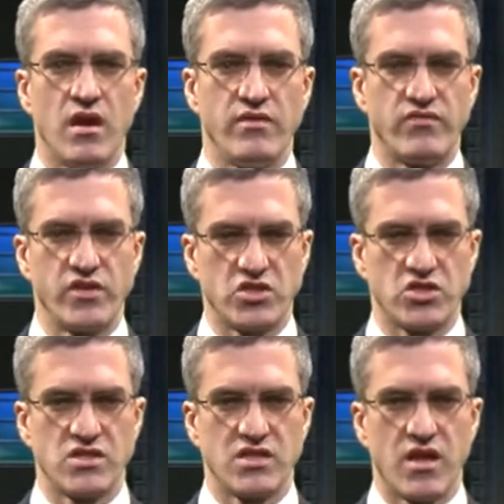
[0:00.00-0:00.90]
and
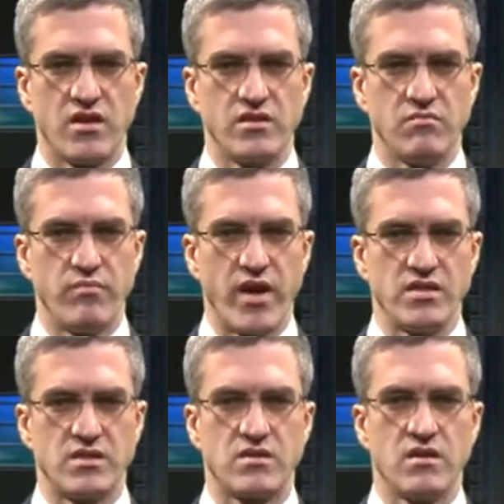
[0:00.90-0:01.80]
friction sliding
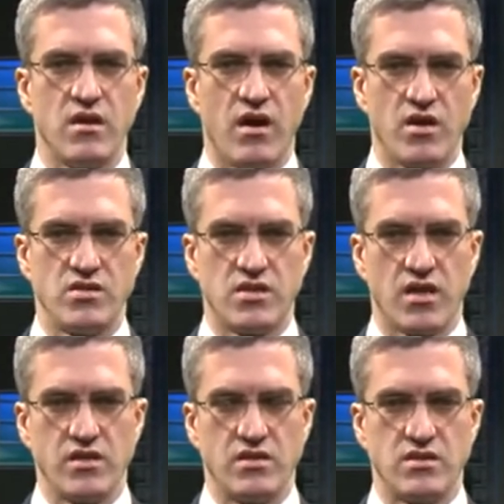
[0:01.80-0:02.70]
based
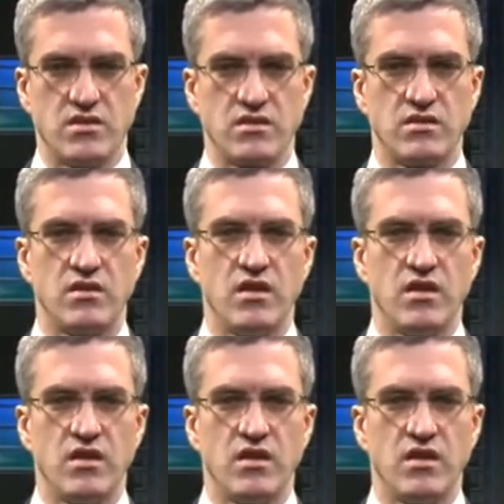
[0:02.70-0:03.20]
isolators.